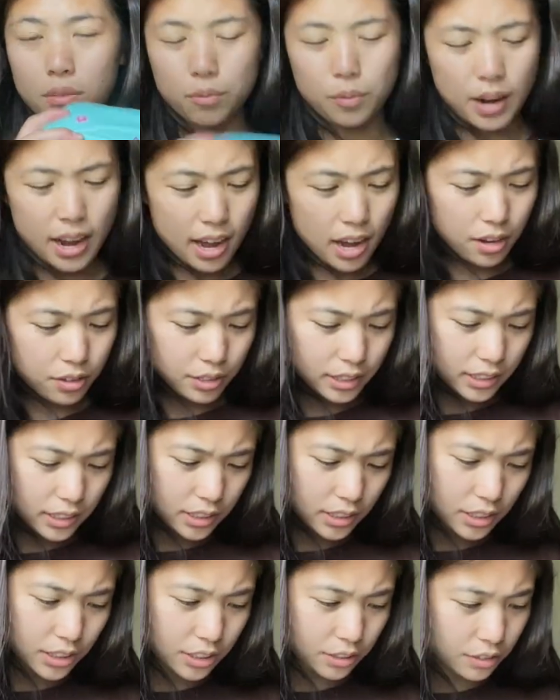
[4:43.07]
Wow, this
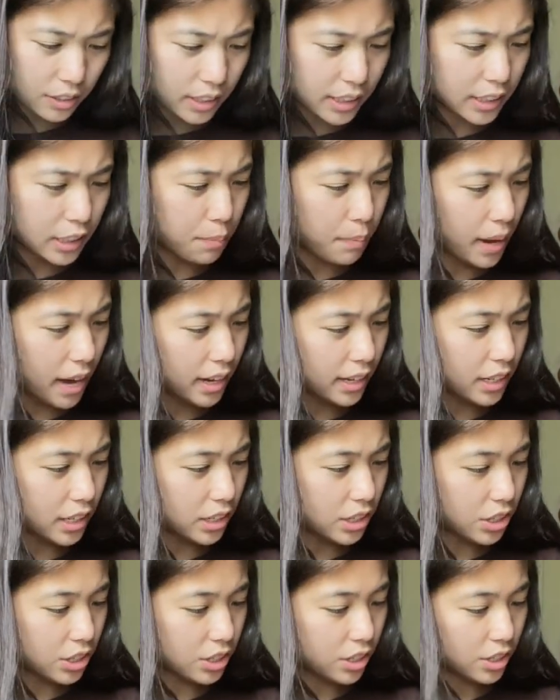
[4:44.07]
is so nicely
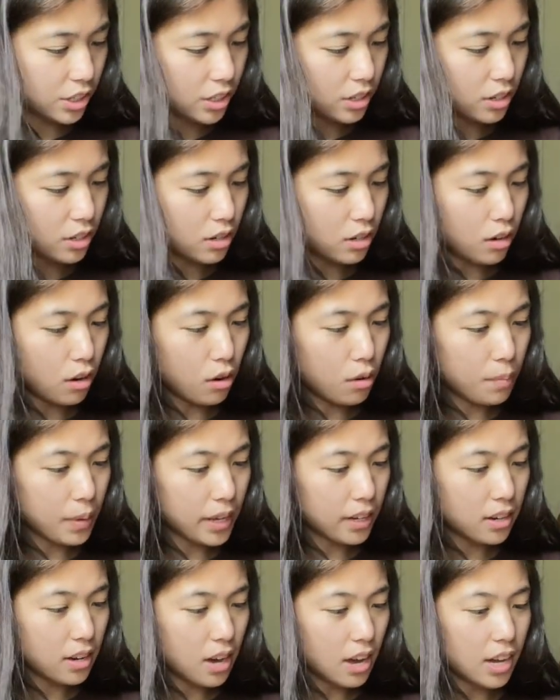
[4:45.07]
packaged. Oh my
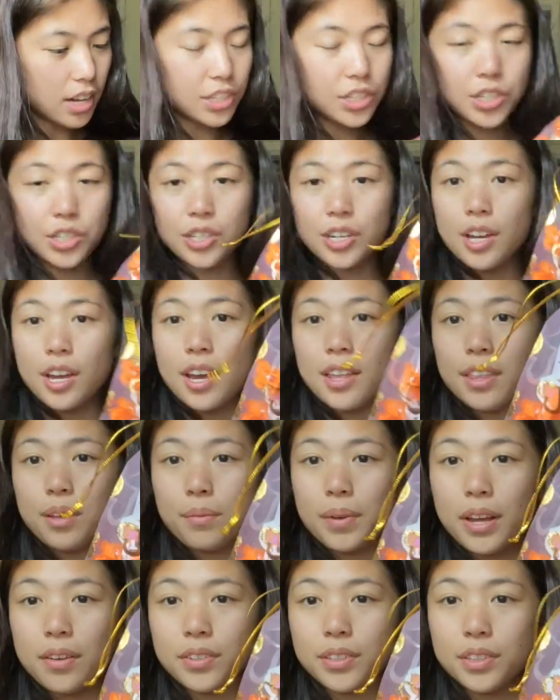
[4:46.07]
gosh! And then
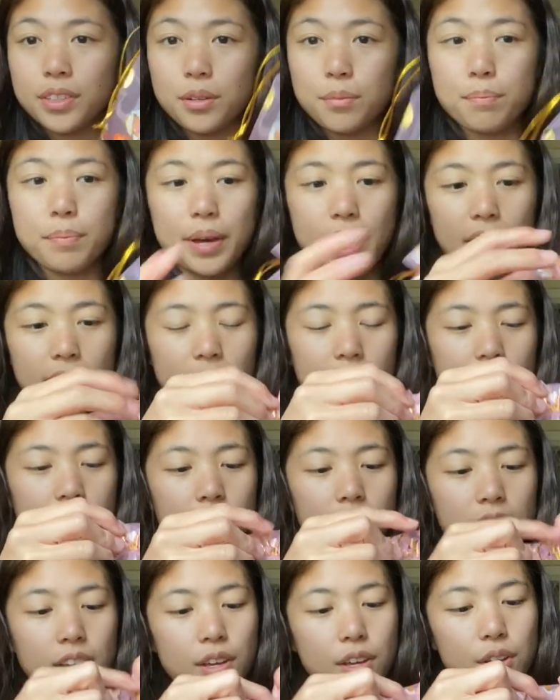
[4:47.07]
we have a little bag
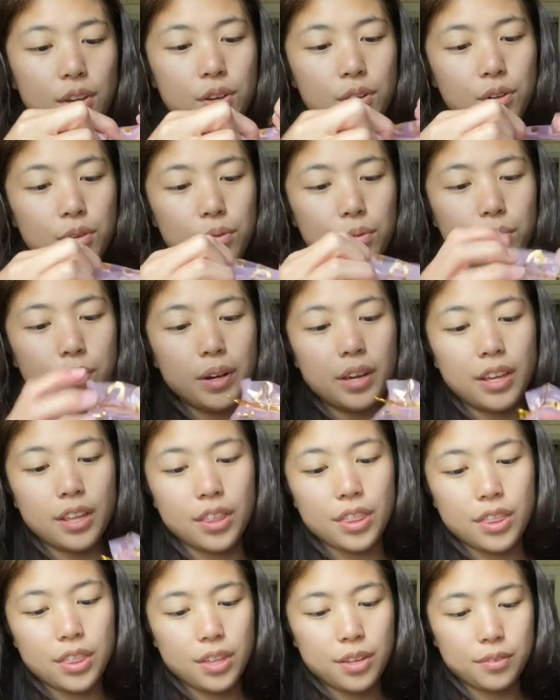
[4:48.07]

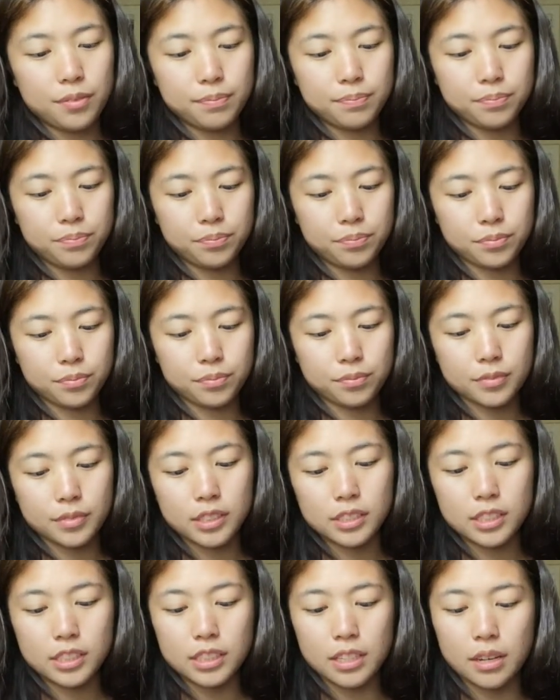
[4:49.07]
with
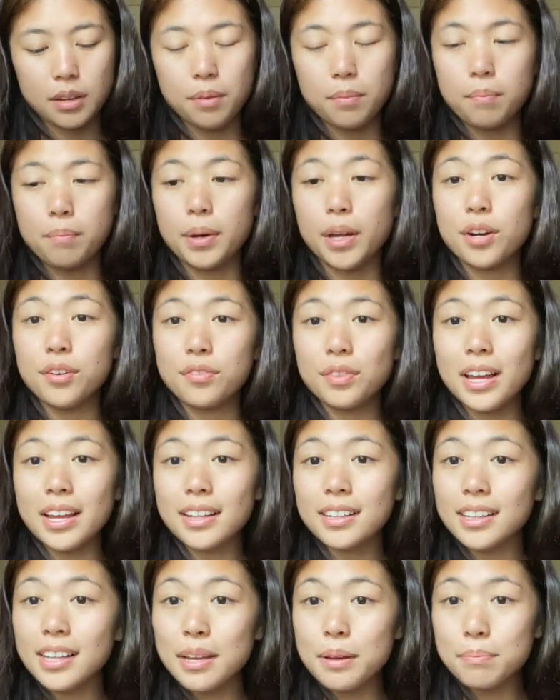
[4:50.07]
some butterfly
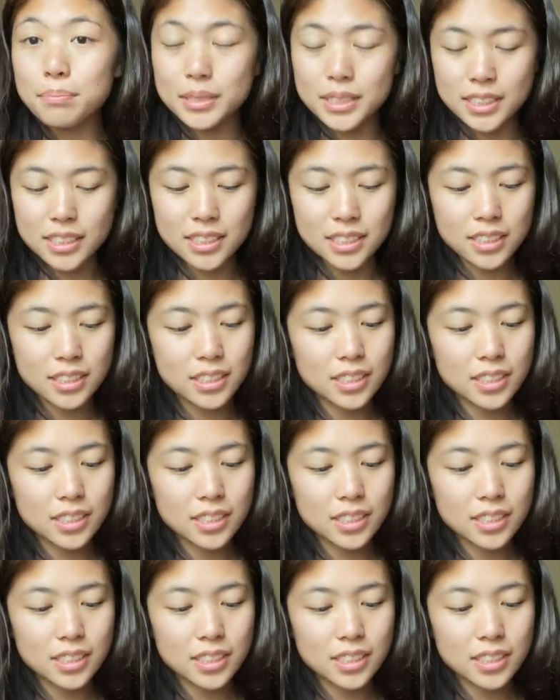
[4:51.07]
clips.